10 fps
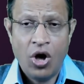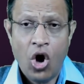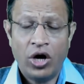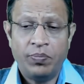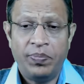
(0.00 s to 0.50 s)

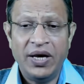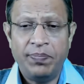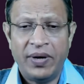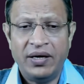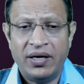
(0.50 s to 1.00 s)
on
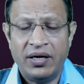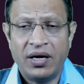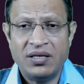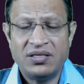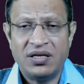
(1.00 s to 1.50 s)
pre-printed
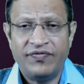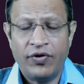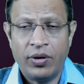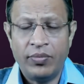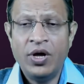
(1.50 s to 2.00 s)
consent
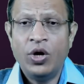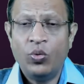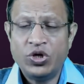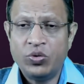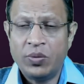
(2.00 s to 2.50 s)
form
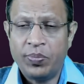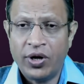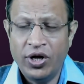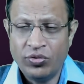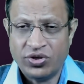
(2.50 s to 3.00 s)
which were
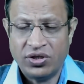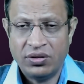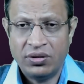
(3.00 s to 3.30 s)
produced